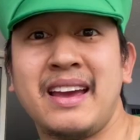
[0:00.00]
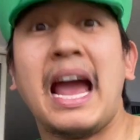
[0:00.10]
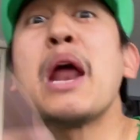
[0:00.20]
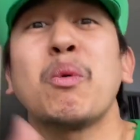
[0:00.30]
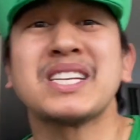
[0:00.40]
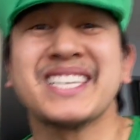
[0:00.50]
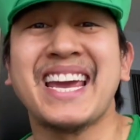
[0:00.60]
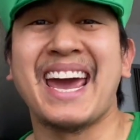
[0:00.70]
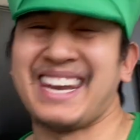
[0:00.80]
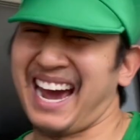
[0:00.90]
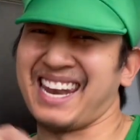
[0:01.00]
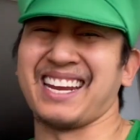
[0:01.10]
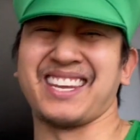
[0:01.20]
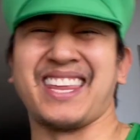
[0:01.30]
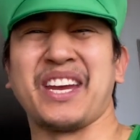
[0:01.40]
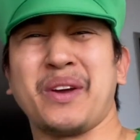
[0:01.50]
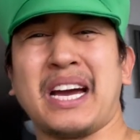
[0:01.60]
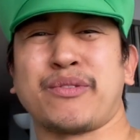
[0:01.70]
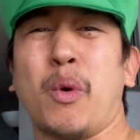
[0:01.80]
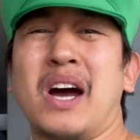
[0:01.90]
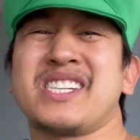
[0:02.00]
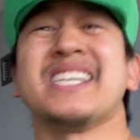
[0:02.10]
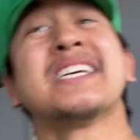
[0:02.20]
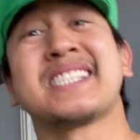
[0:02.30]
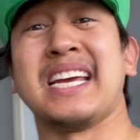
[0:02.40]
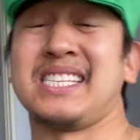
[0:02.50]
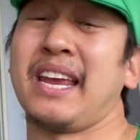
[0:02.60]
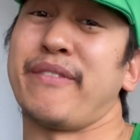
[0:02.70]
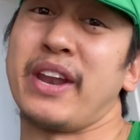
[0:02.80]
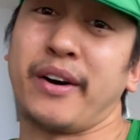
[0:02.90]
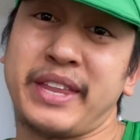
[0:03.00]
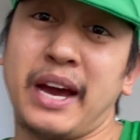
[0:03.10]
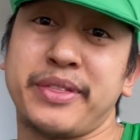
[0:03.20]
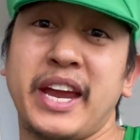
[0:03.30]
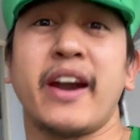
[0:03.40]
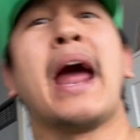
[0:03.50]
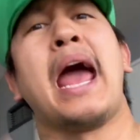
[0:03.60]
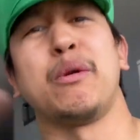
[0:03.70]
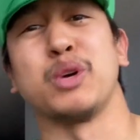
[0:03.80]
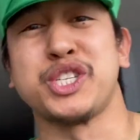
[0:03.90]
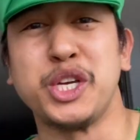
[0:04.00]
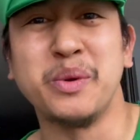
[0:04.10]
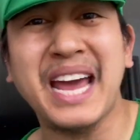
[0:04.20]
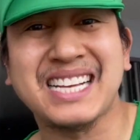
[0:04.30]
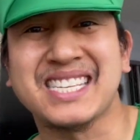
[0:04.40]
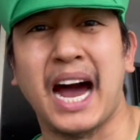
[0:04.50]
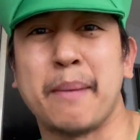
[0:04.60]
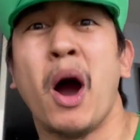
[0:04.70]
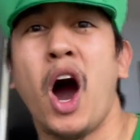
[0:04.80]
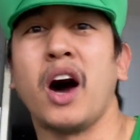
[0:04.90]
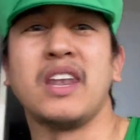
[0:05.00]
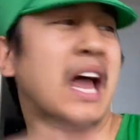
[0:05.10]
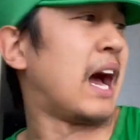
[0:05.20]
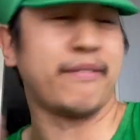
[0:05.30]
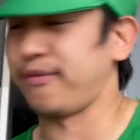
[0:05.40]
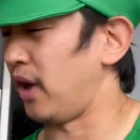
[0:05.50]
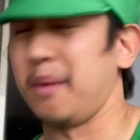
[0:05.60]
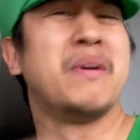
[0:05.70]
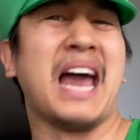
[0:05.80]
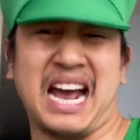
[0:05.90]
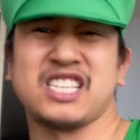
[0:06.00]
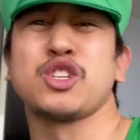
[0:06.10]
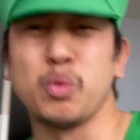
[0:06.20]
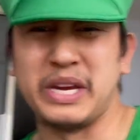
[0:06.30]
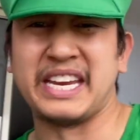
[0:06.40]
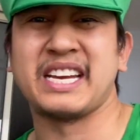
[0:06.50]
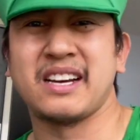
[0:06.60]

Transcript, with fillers: And once again, I'd like to thank you guys for watching. Stay safe and healthy out there, and we'll see you next time on Live from Last Week.